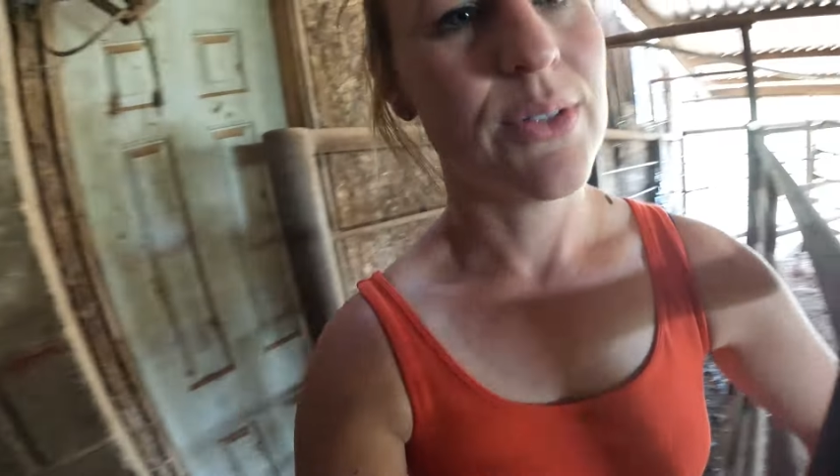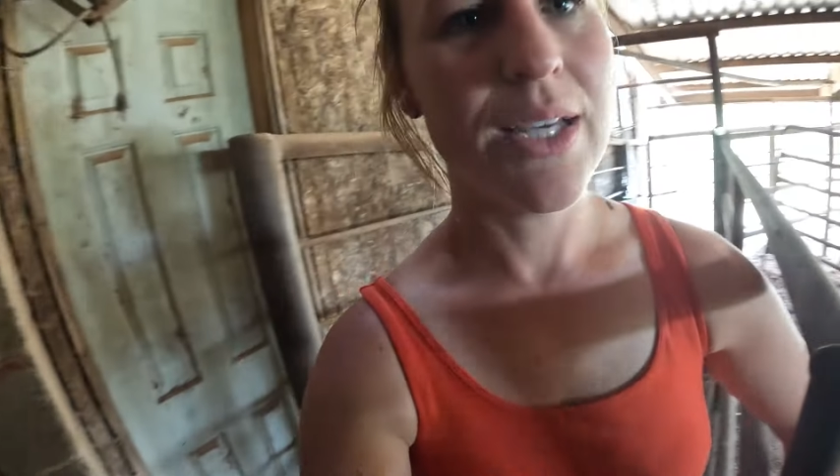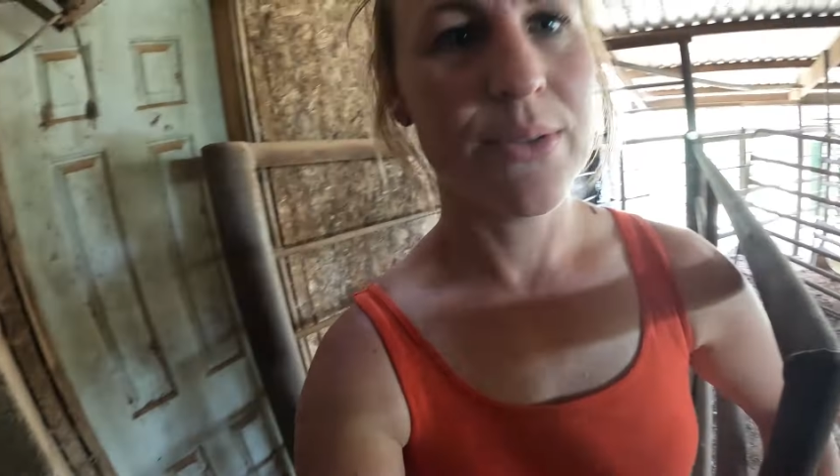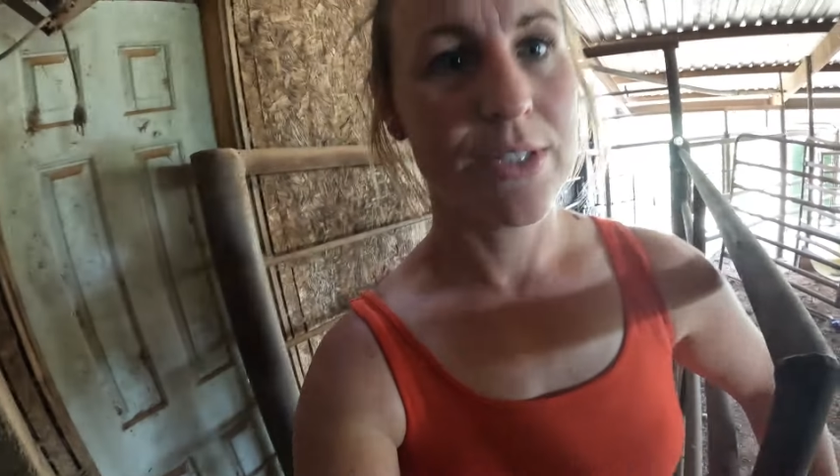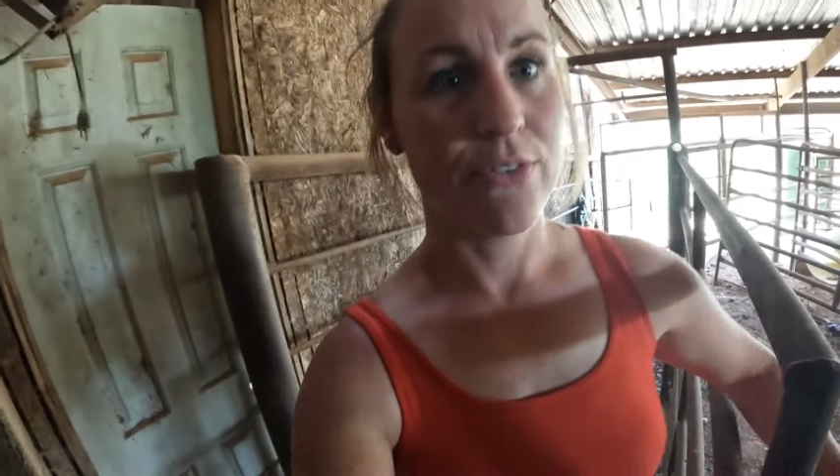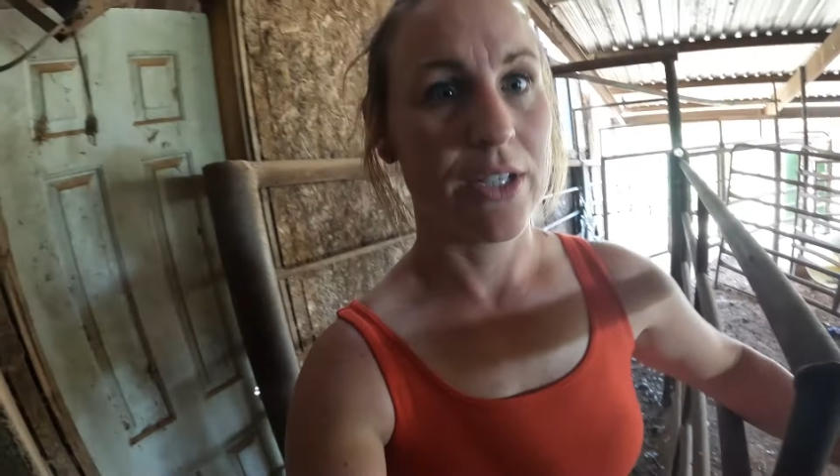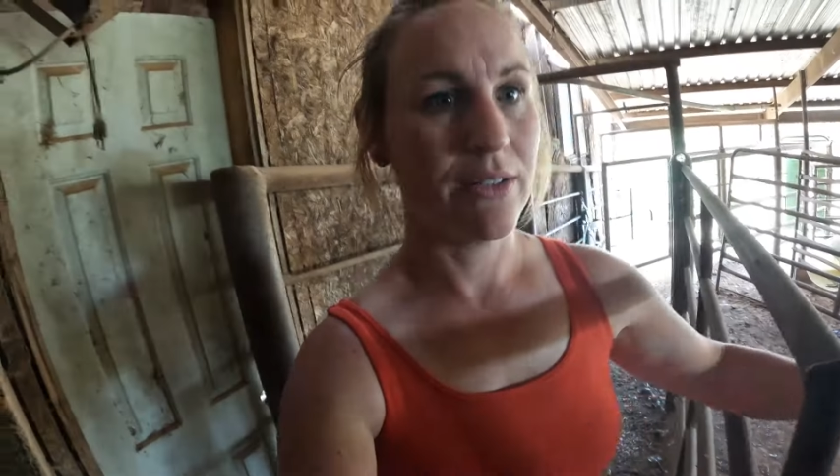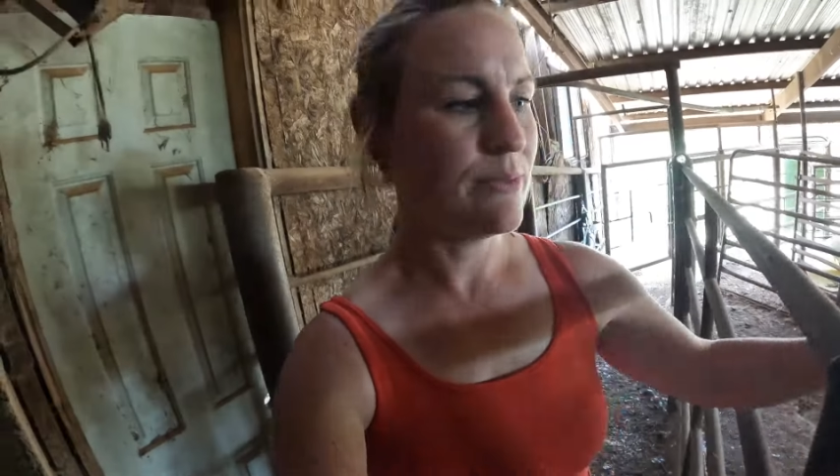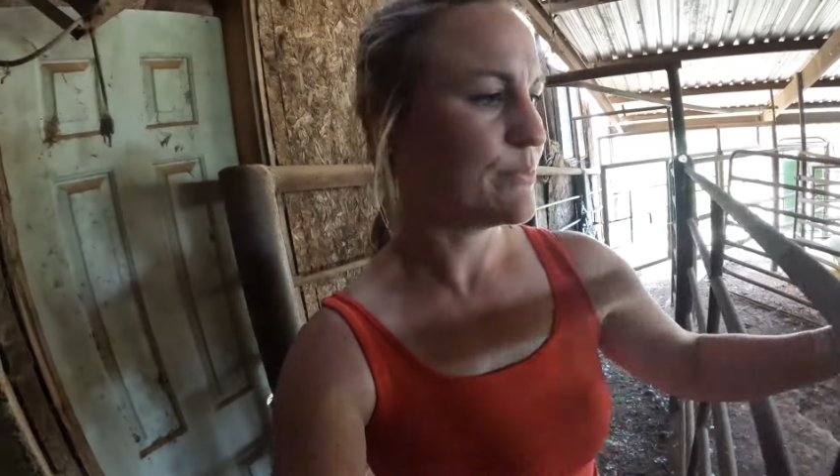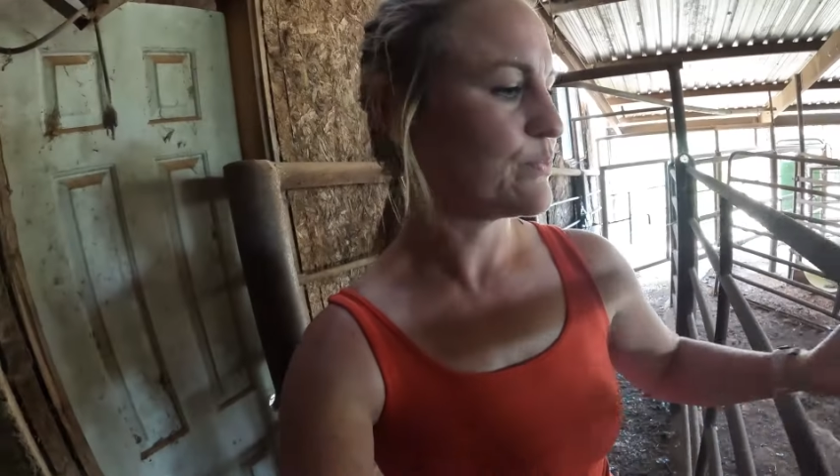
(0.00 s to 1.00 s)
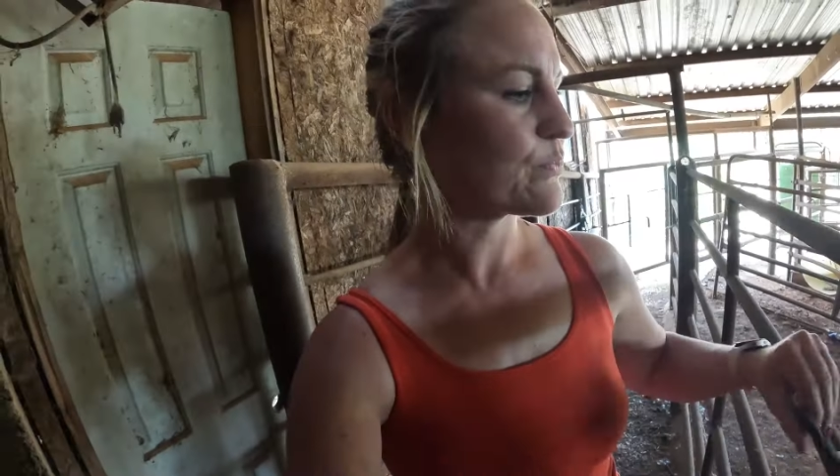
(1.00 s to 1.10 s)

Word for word: that was fun.